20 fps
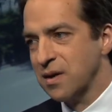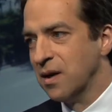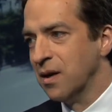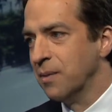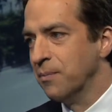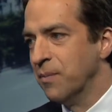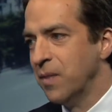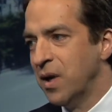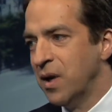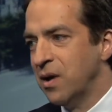
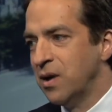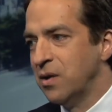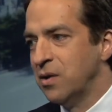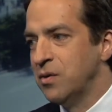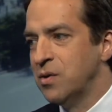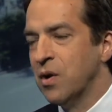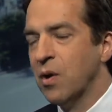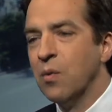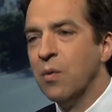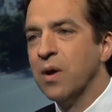Um, you
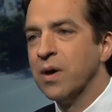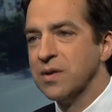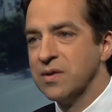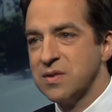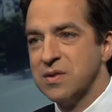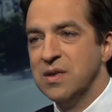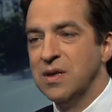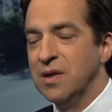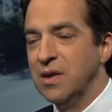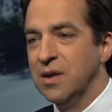don't want a
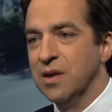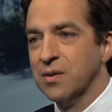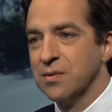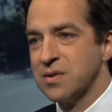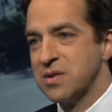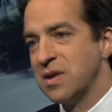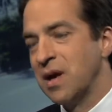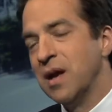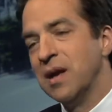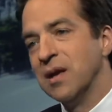CEO
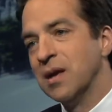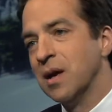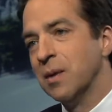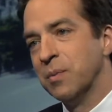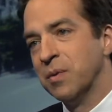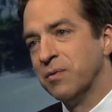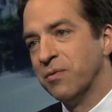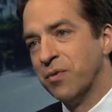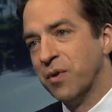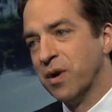standing
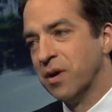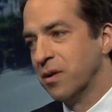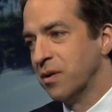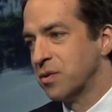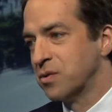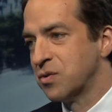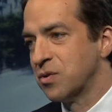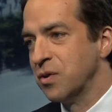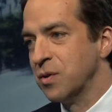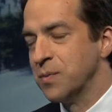up in front of
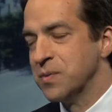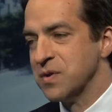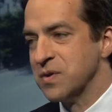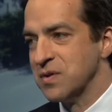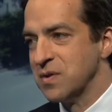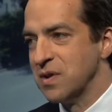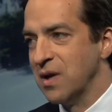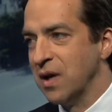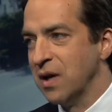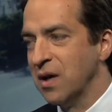their troops and
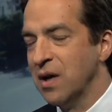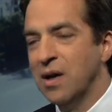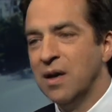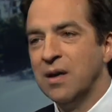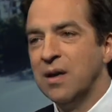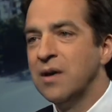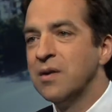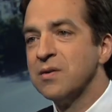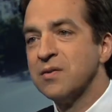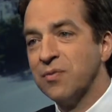saying,
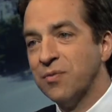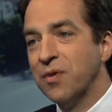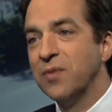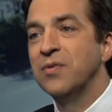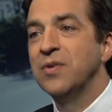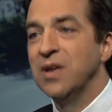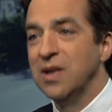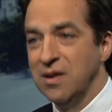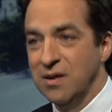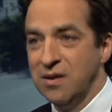here's
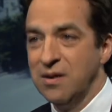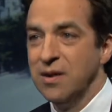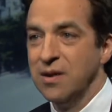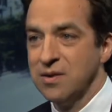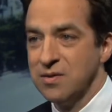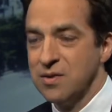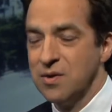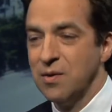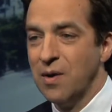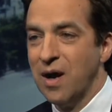15
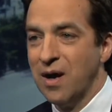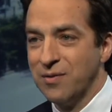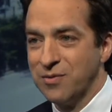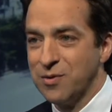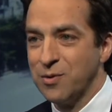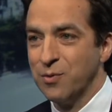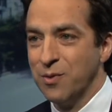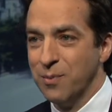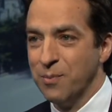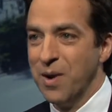things you have
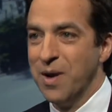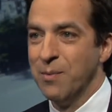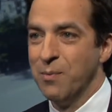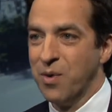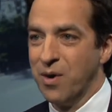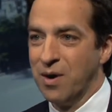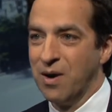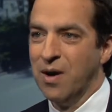to remember